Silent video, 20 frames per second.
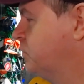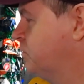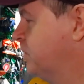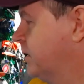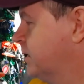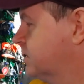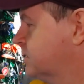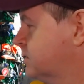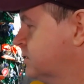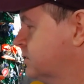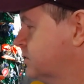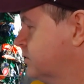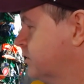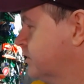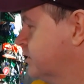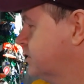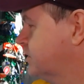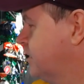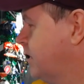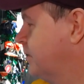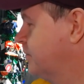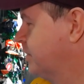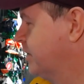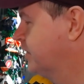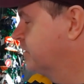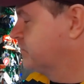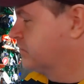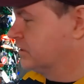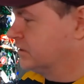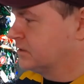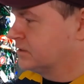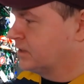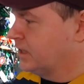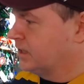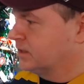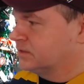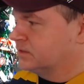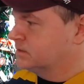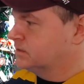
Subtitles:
minutes until the timeline resets.